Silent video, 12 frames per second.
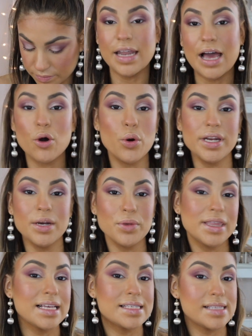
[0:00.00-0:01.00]
Now going in
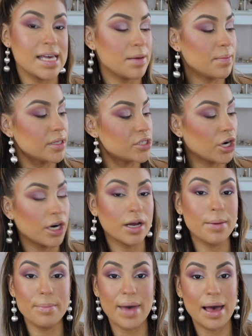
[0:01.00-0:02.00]
with that same
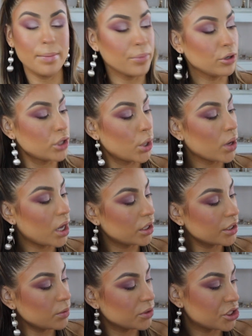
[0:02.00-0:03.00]
dark matte Merlot
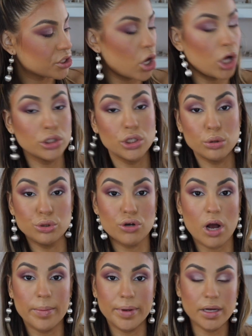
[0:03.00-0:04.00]
color, which is called No
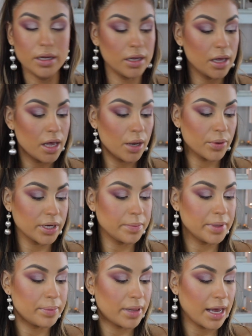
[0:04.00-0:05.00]
Drama, we're going to
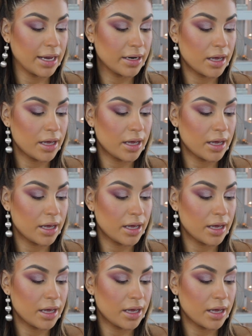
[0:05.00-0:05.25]
be applying